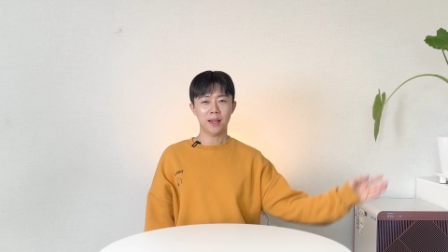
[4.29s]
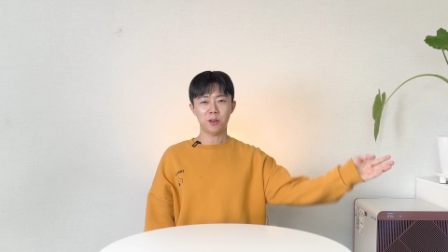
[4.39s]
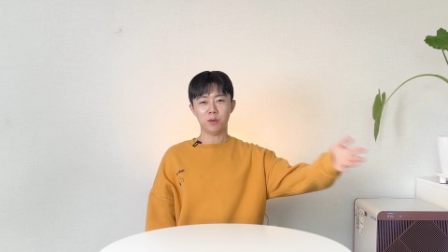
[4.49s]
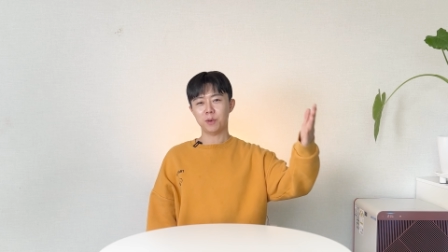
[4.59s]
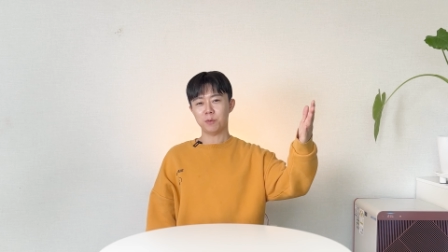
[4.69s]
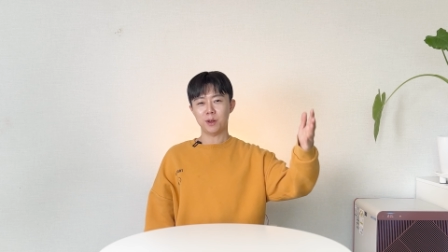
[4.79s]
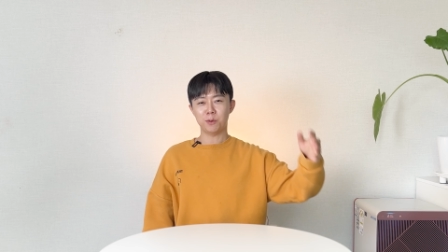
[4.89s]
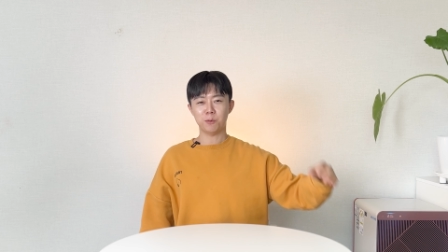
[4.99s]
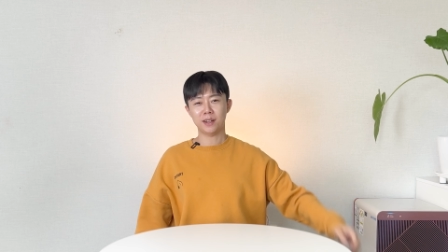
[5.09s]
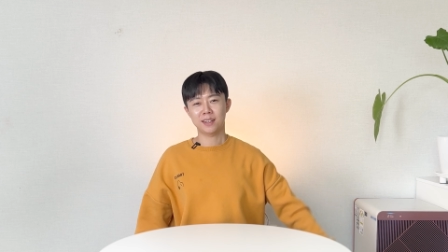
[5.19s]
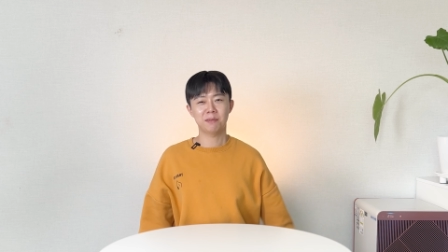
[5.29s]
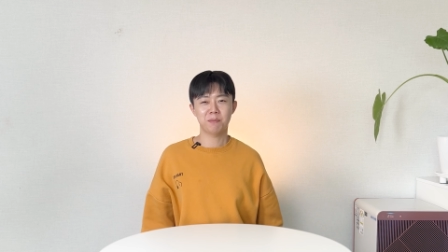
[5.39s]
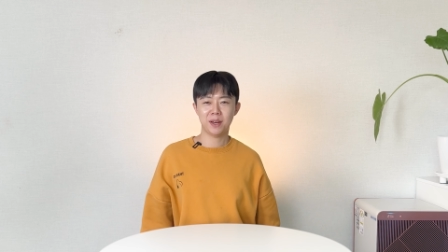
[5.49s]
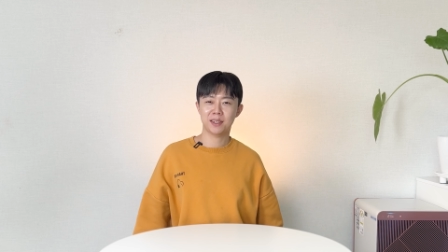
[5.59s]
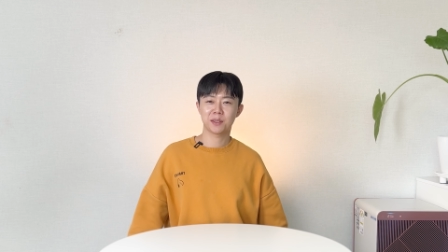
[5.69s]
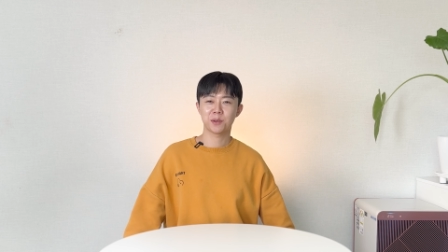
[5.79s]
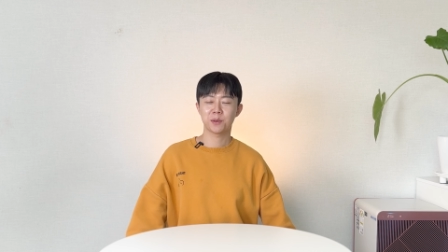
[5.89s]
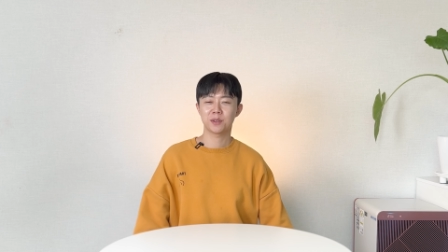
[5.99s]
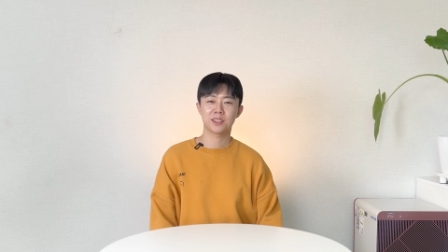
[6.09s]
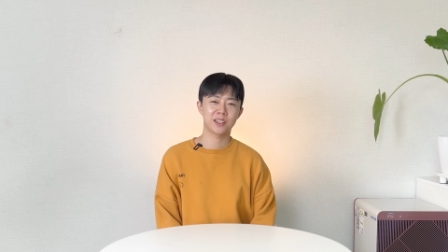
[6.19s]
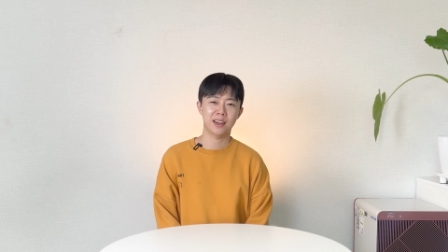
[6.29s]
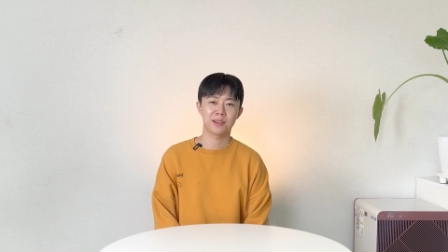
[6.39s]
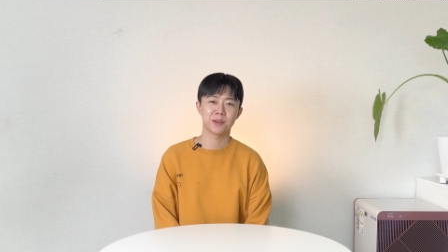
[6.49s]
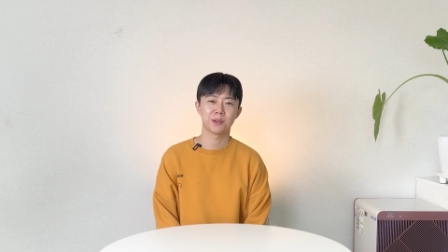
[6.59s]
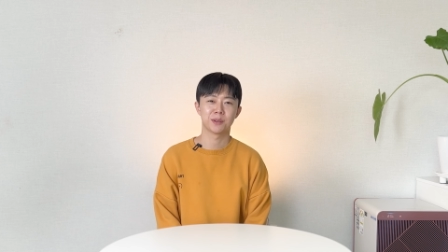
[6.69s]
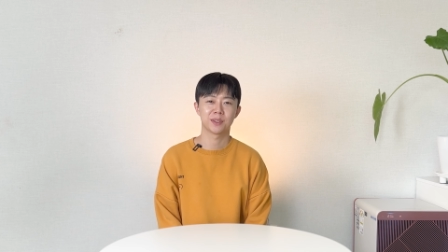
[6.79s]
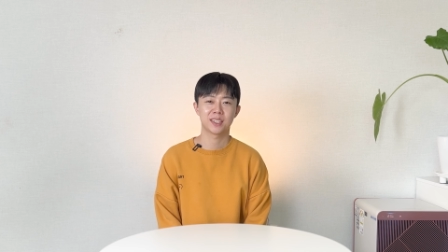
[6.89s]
Hello everyone, welcome back to the channel.